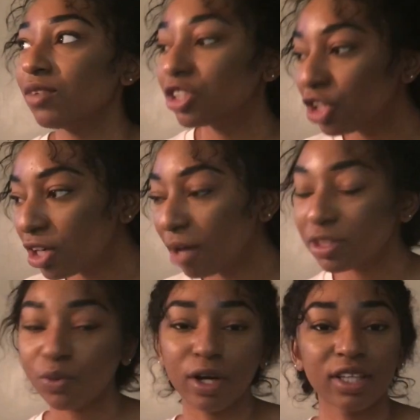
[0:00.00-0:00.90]
you'll come
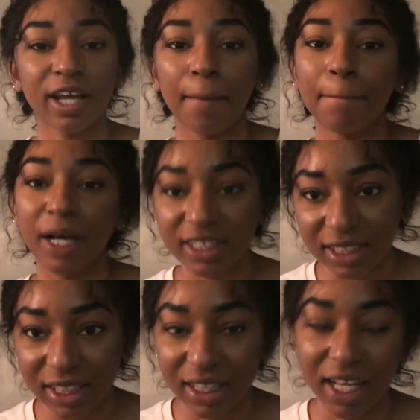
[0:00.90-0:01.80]
to work looking
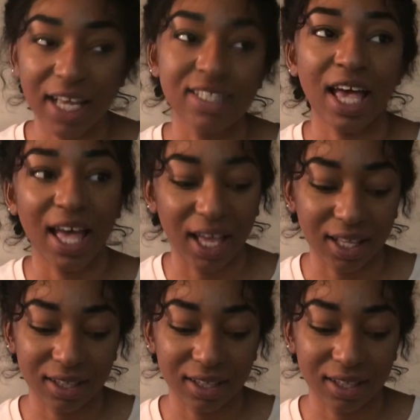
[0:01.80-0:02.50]
busted as heck,